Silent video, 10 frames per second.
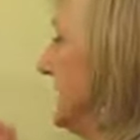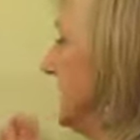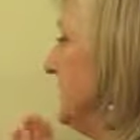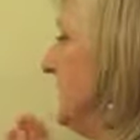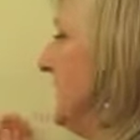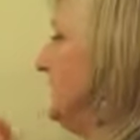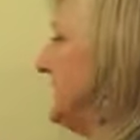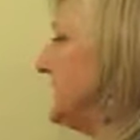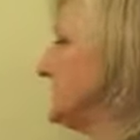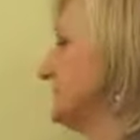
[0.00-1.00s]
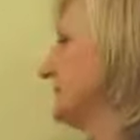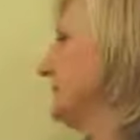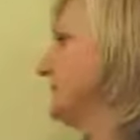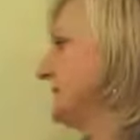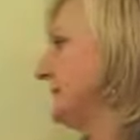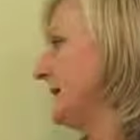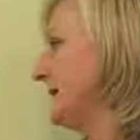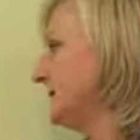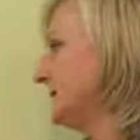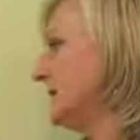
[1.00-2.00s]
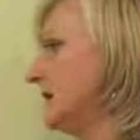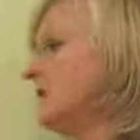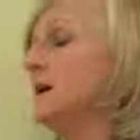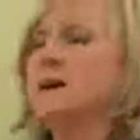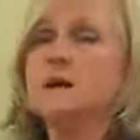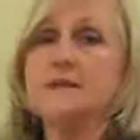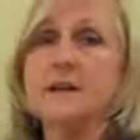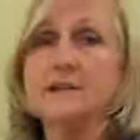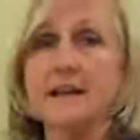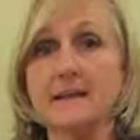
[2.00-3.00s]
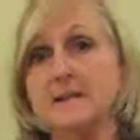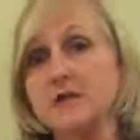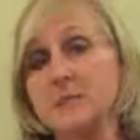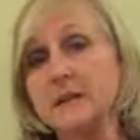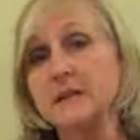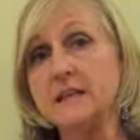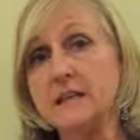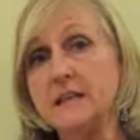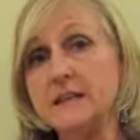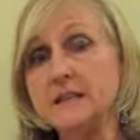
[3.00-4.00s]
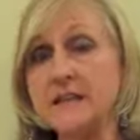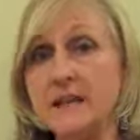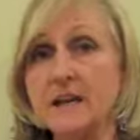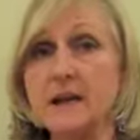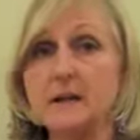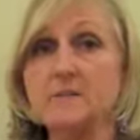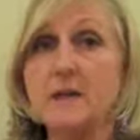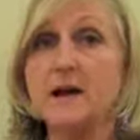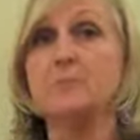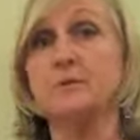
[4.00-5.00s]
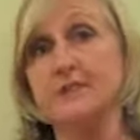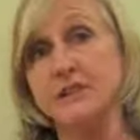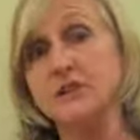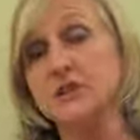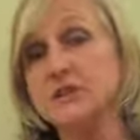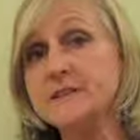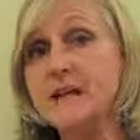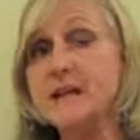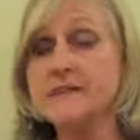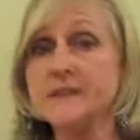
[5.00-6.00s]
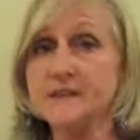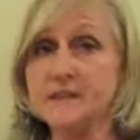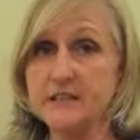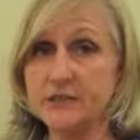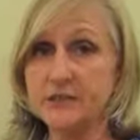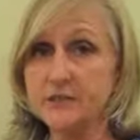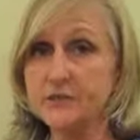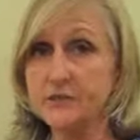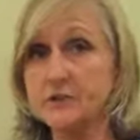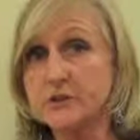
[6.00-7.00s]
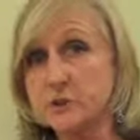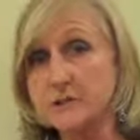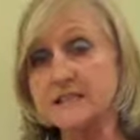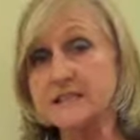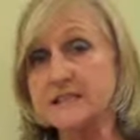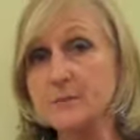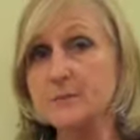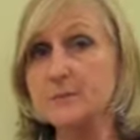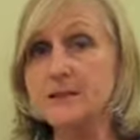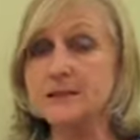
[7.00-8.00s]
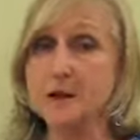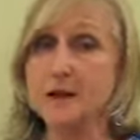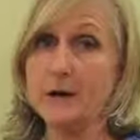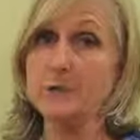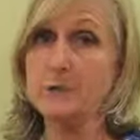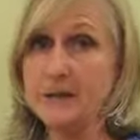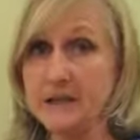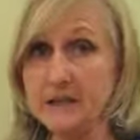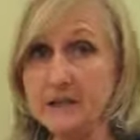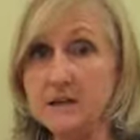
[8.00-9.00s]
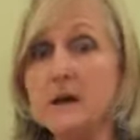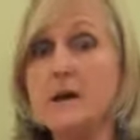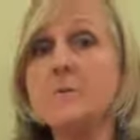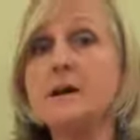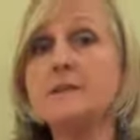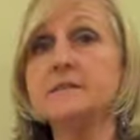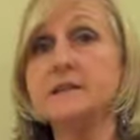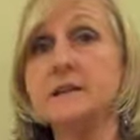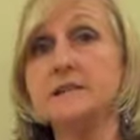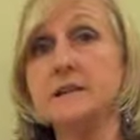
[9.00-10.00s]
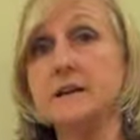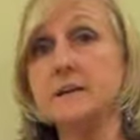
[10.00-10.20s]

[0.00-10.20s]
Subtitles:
you want to make sure that the parents know that eligibility is taken care of by professionals, that the teachers or the school system, it's not our opinion, but that